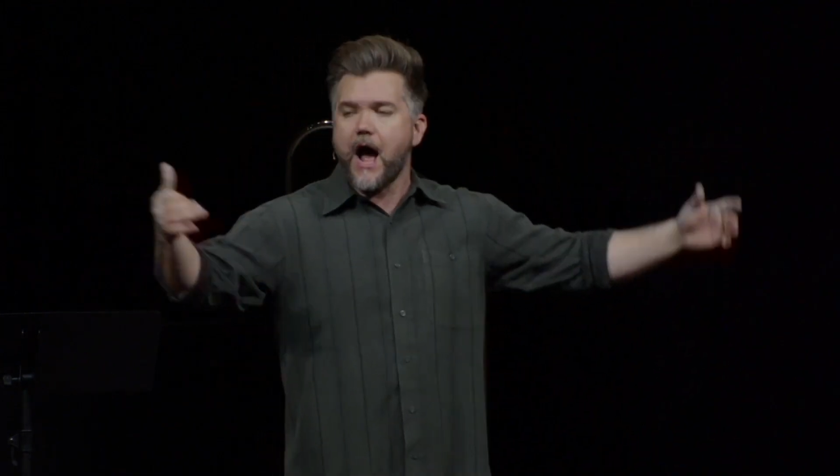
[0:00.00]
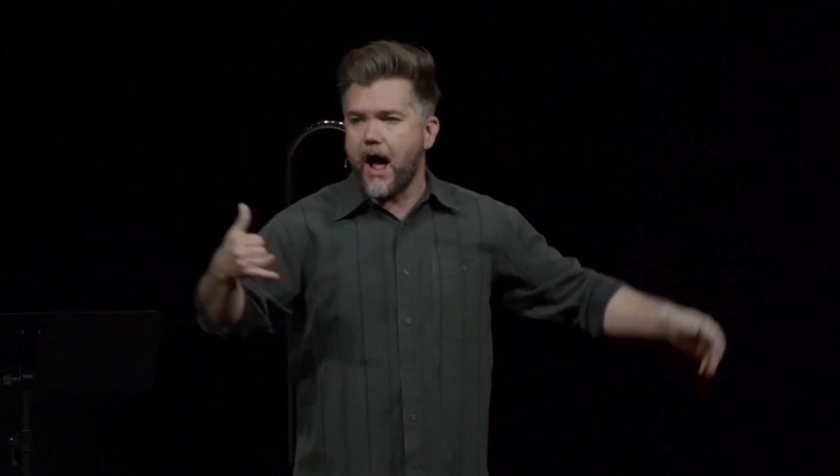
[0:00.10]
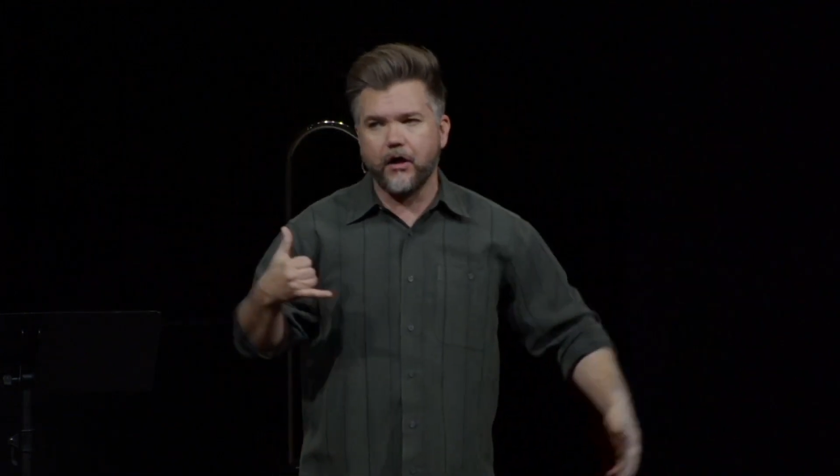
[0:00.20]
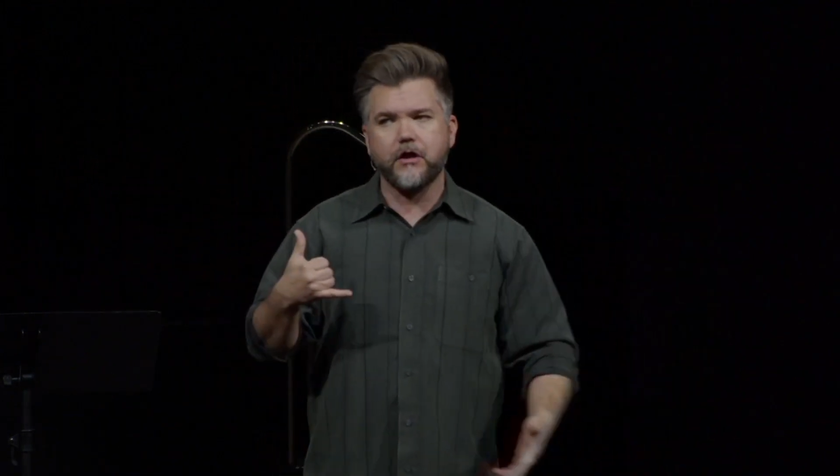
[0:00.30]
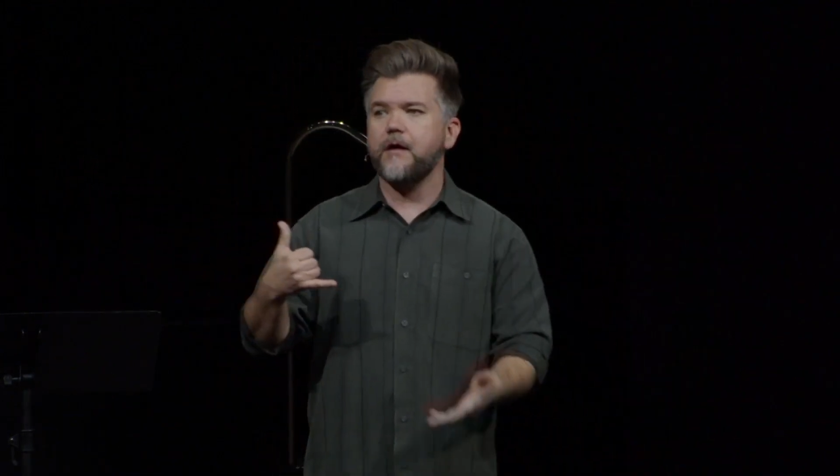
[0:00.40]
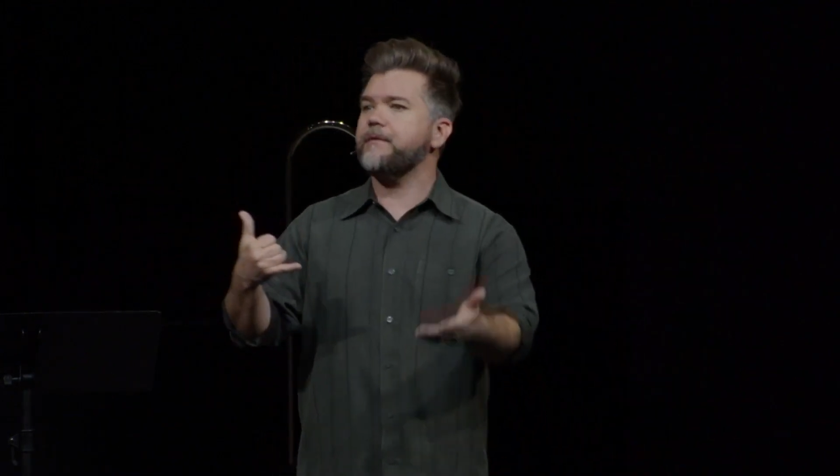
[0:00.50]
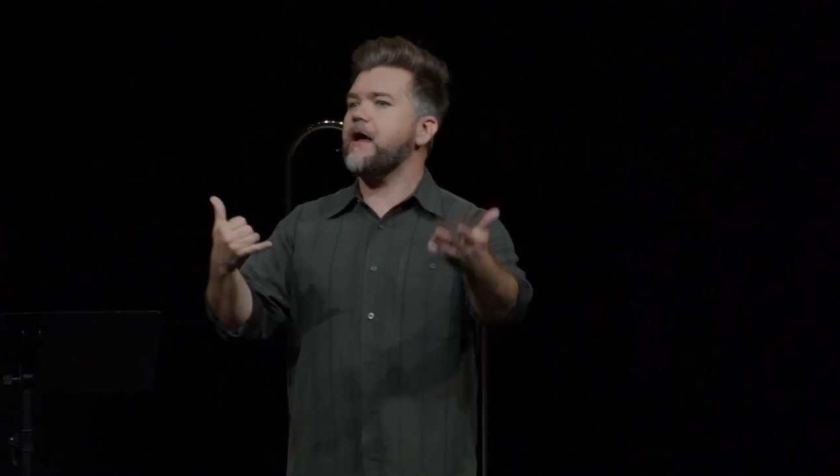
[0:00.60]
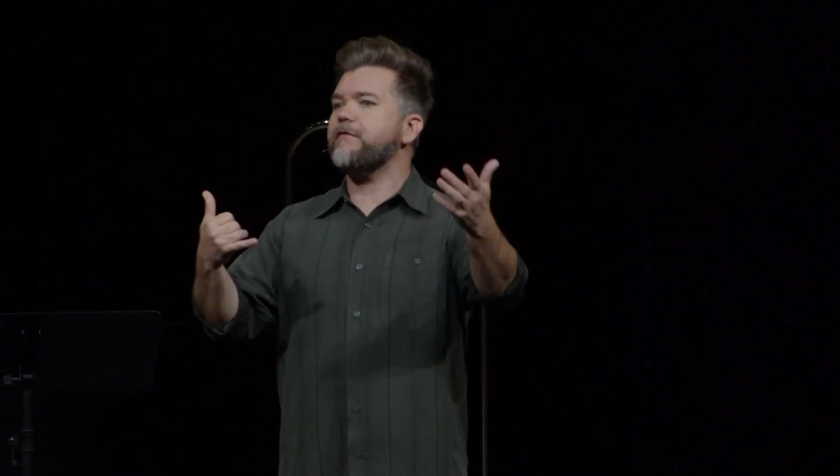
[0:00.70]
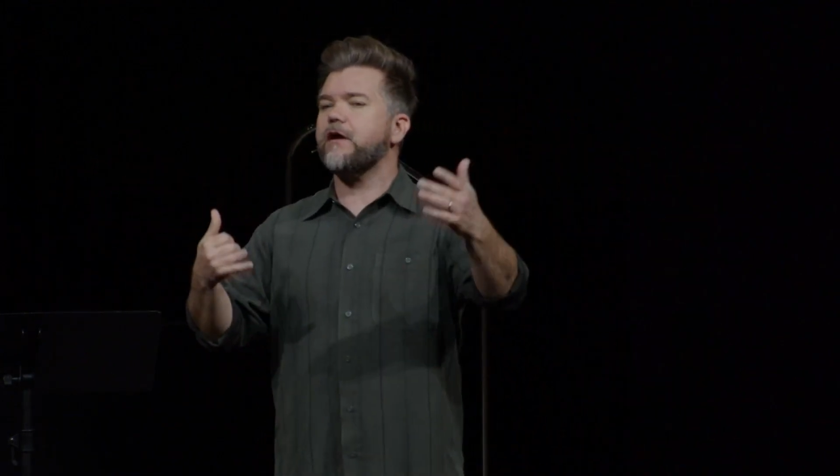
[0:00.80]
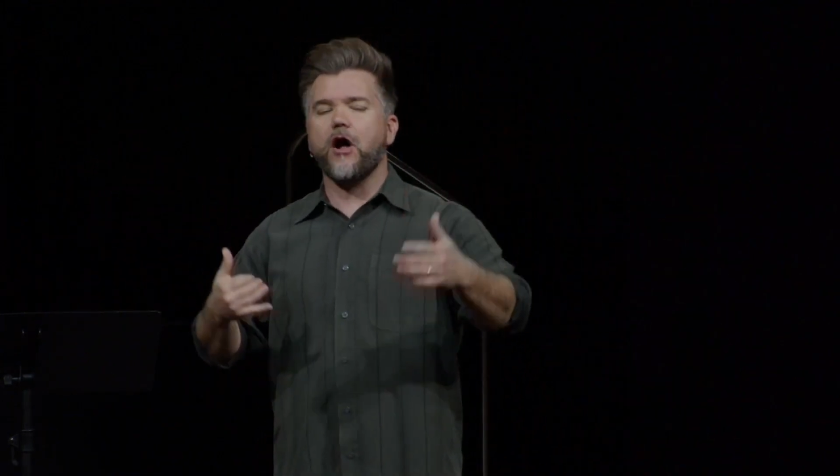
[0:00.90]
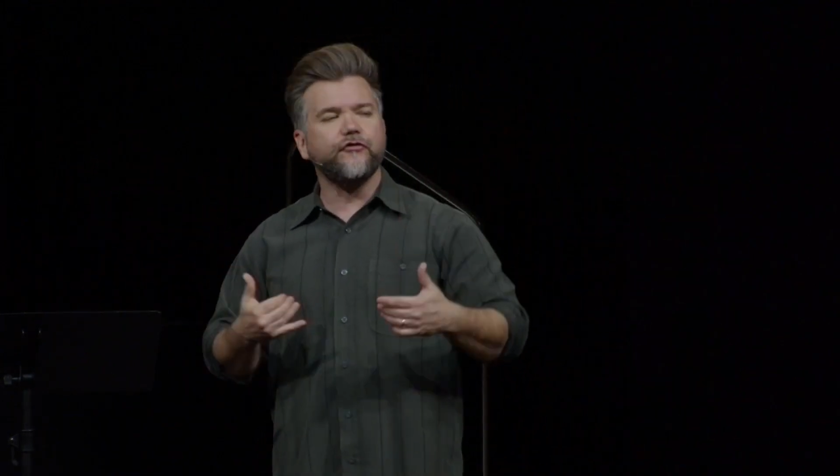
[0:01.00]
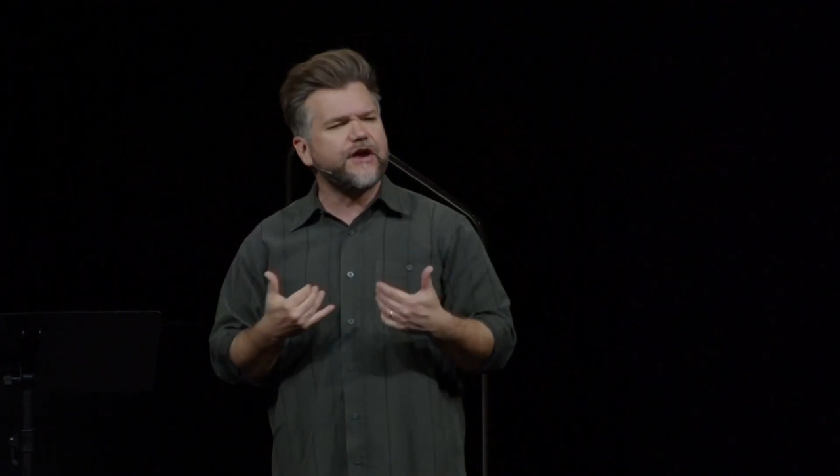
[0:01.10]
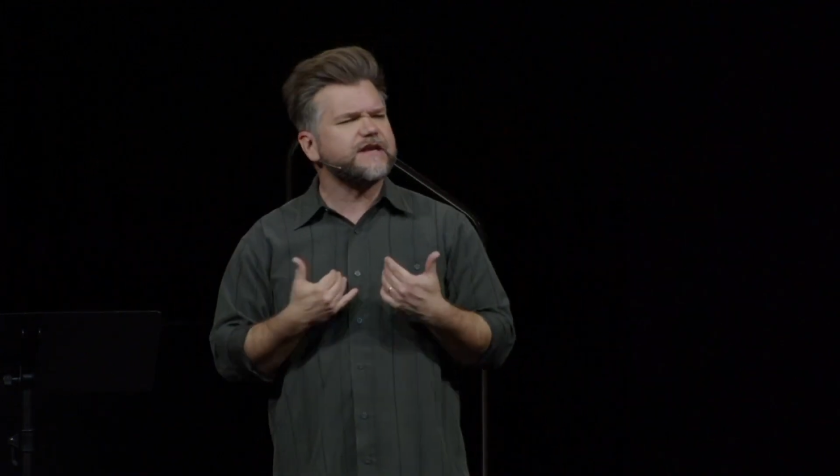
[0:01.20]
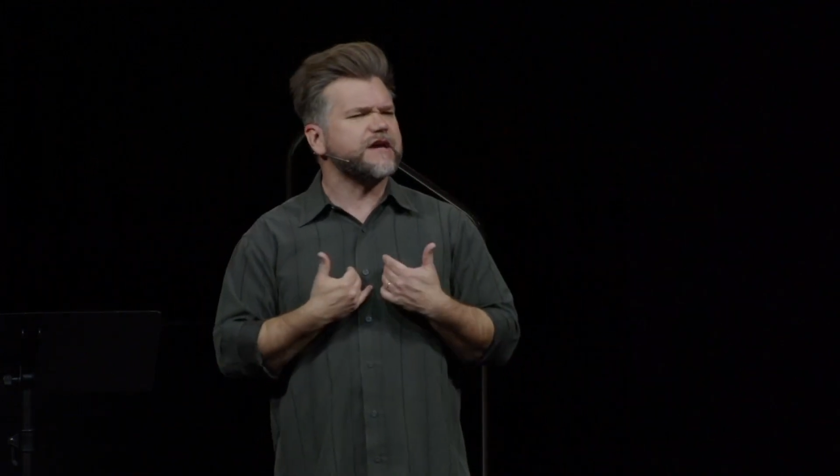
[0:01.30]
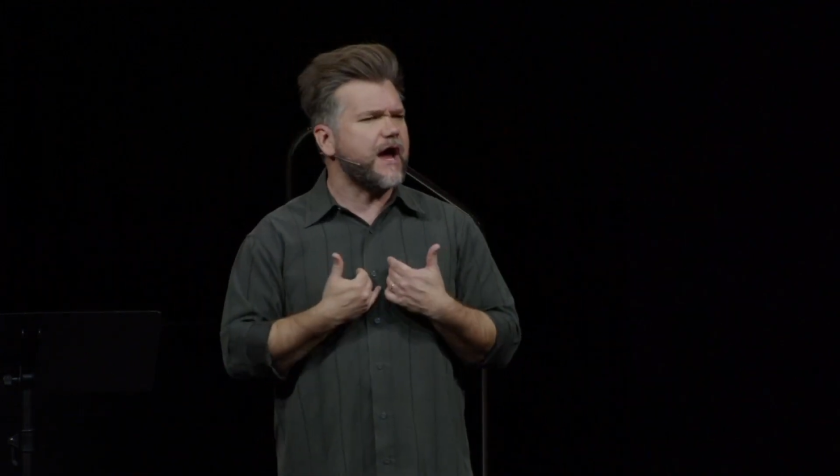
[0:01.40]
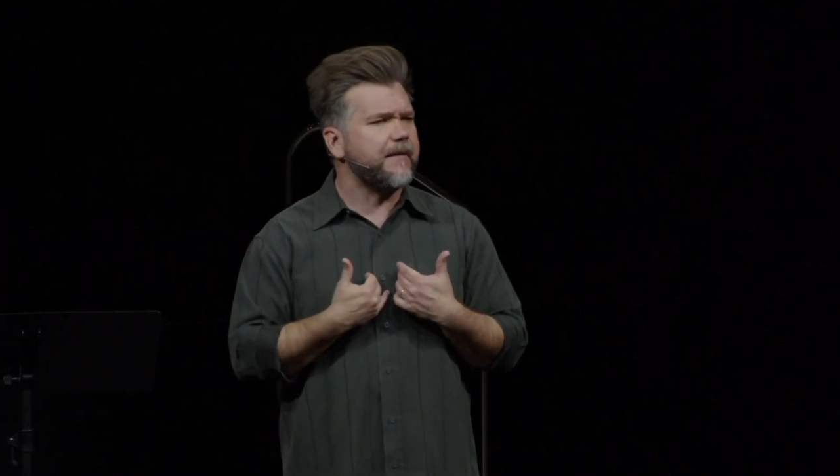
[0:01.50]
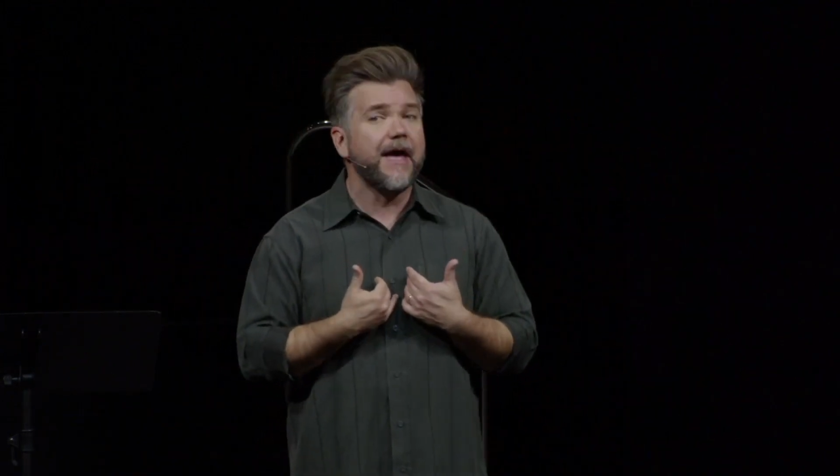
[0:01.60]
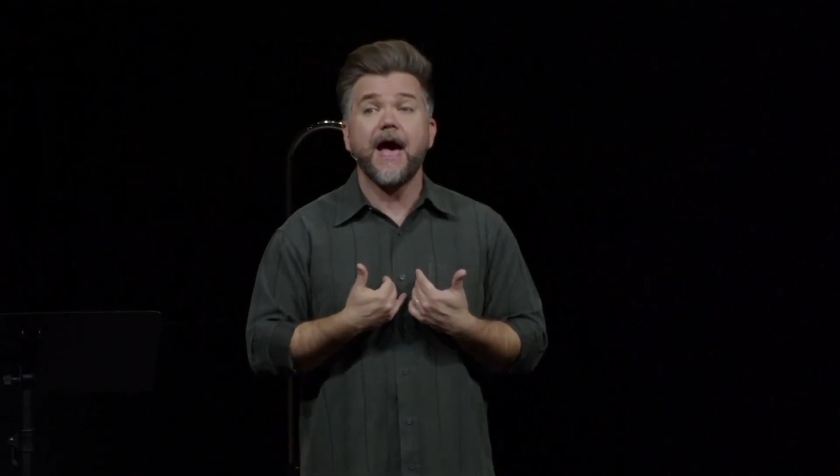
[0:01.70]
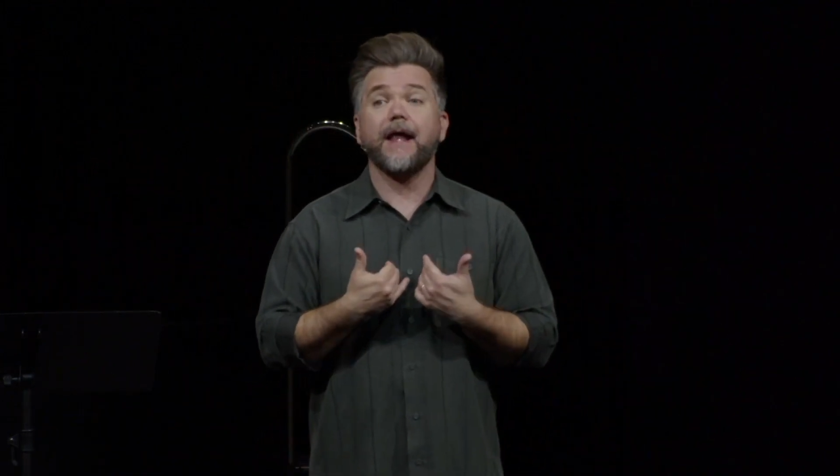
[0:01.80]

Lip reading: I'll come down there. I'll take time